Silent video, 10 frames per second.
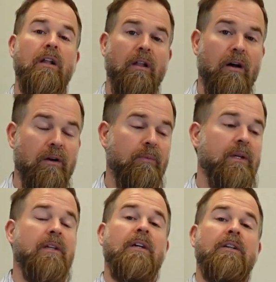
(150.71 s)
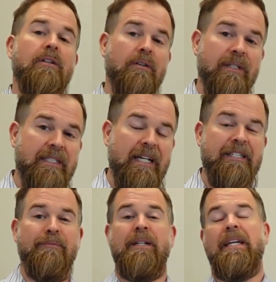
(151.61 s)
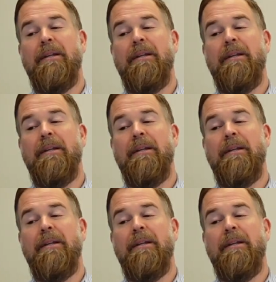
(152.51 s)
along with your assessment